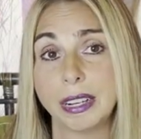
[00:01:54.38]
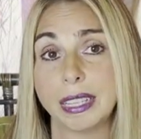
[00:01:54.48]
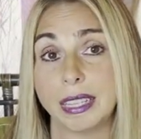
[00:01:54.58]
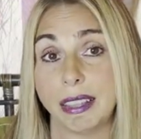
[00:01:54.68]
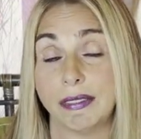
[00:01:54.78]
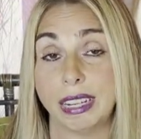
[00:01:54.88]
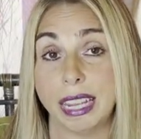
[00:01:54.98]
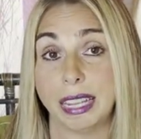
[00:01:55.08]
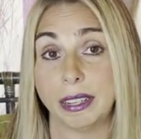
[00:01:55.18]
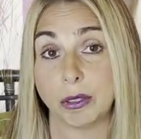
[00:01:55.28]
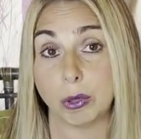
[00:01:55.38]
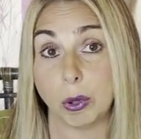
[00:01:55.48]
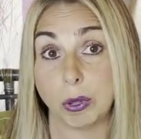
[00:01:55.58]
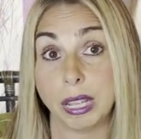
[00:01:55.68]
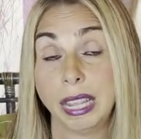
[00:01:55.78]
is 78 years
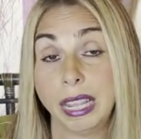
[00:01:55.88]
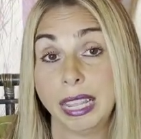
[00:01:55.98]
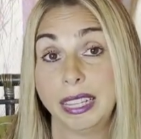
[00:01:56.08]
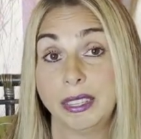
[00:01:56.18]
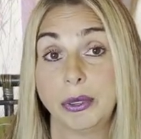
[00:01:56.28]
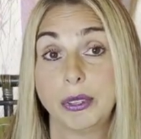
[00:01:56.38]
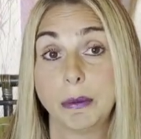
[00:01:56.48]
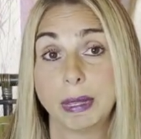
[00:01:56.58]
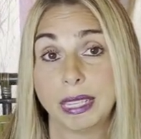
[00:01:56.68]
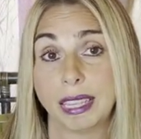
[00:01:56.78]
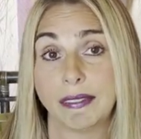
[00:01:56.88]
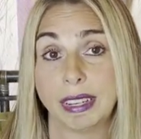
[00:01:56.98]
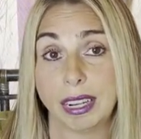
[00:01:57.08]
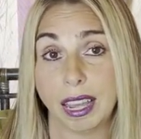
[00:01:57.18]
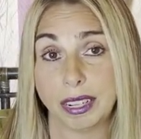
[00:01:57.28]
old. He's soon to be
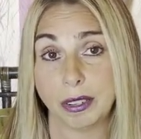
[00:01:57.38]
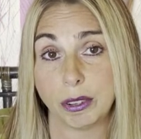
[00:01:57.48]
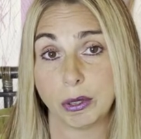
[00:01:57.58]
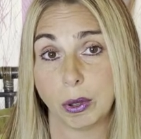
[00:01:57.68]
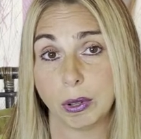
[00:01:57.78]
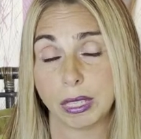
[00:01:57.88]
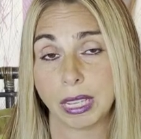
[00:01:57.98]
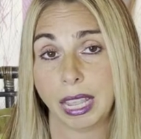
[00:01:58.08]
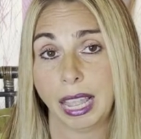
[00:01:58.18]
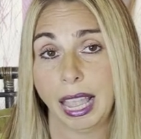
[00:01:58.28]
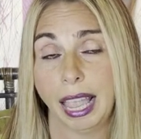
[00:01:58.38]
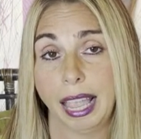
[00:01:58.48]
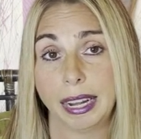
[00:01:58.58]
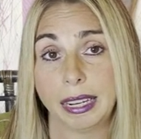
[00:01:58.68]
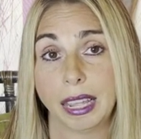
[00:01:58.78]
79 years old.
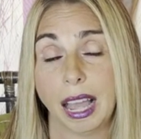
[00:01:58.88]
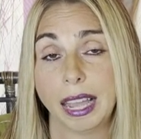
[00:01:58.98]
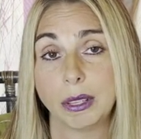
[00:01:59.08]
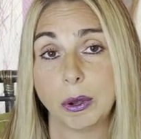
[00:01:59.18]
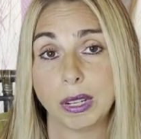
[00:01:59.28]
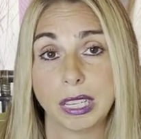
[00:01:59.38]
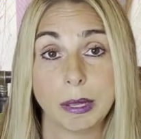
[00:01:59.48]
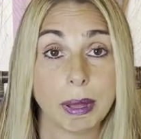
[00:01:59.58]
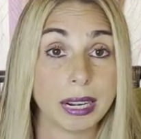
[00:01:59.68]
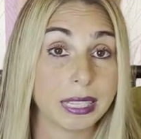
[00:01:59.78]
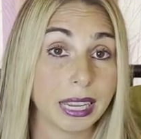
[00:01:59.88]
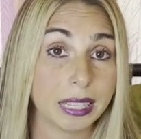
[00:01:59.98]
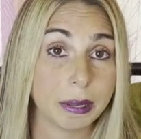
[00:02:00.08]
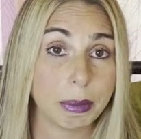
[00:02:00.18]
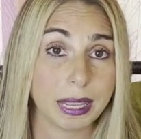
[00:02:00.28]
And I talk to him on a
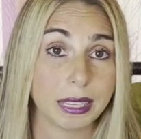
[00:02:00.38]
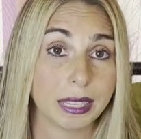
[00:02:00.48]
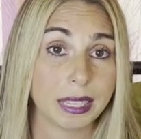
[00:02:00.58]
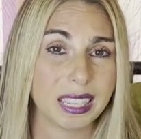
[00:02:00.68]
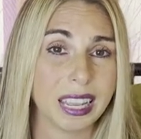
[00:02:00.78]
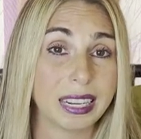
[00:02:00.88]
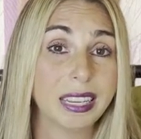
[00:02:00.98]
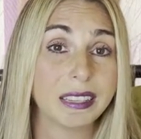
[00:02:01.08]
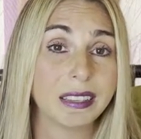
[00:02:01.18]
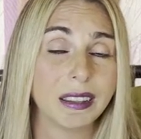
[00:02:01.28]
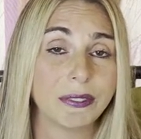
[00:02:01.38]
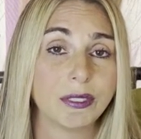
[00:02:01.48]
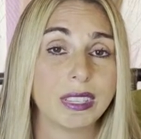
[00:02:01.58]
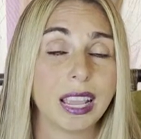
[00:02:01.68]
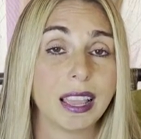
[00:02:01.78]
daily basis, and he
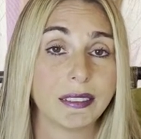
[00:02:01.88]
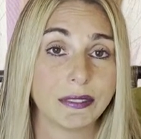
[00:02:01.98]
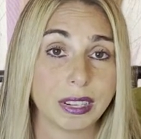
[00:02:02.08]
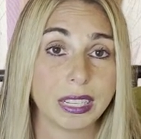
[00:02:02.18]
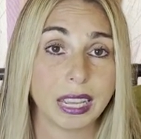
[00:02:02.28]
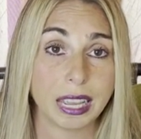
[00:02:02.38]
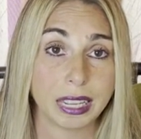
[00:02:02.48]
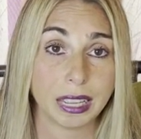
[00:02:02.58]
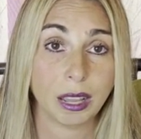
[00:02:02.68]
suffers every day